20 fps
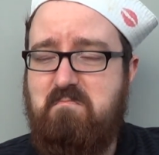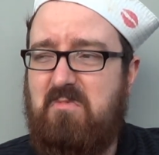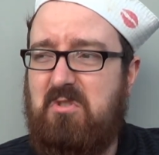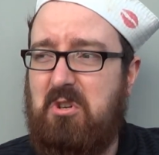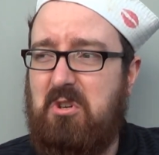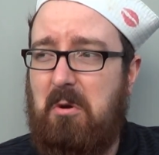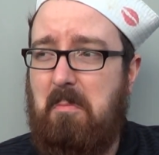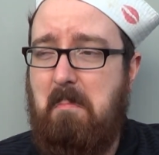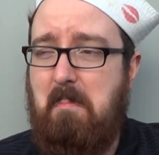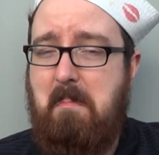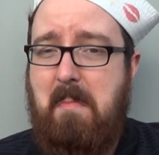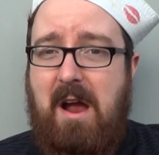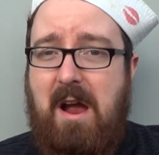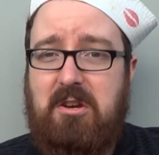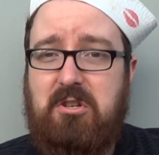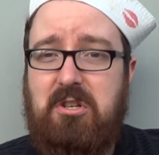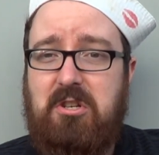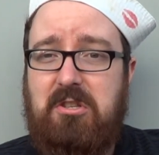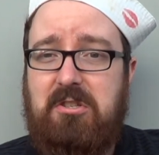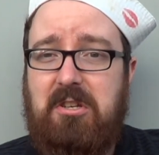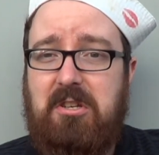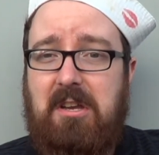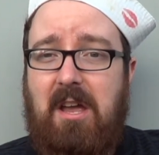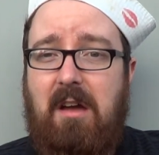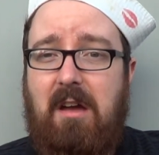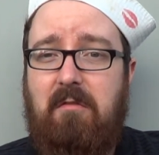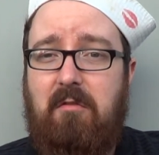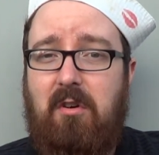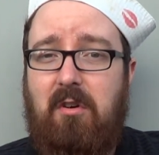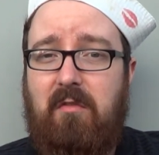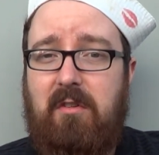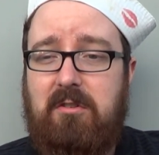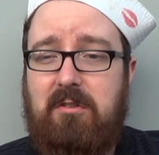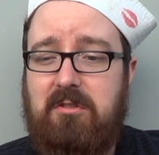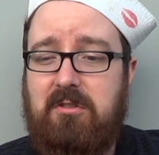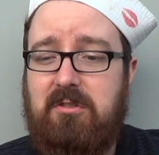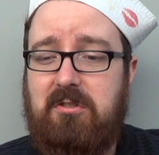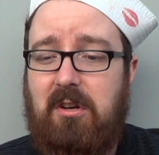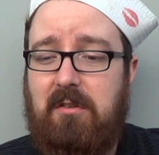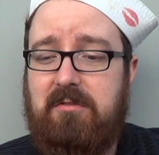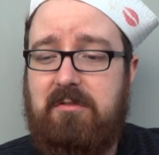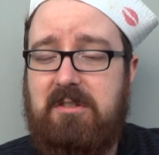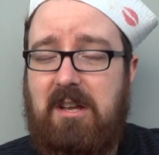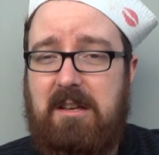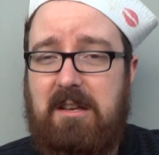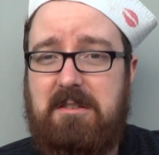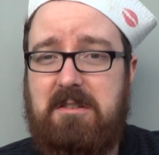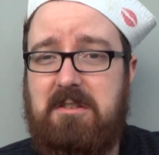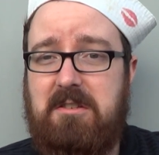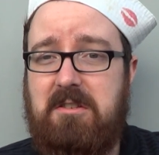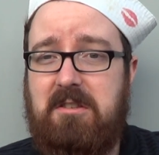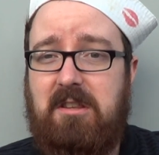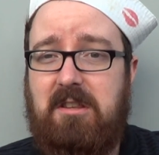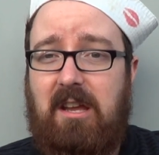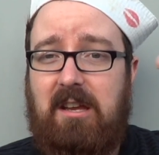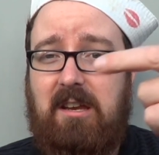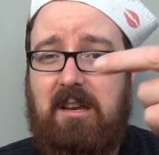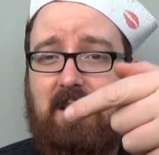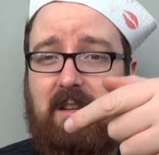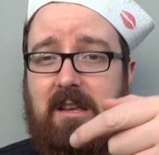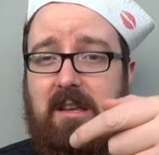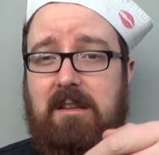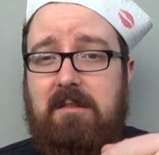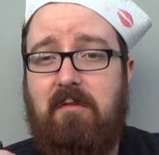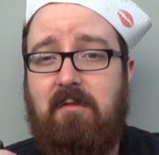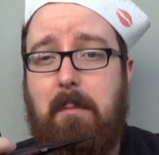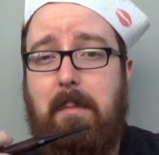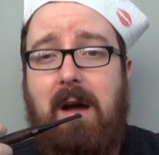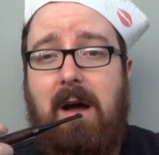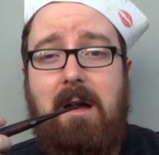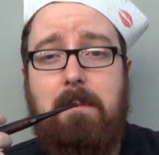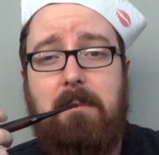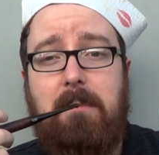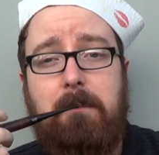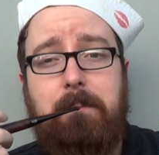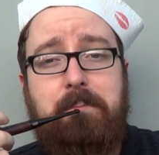sort of mash it together and then just sort of start sticking it in the pipe.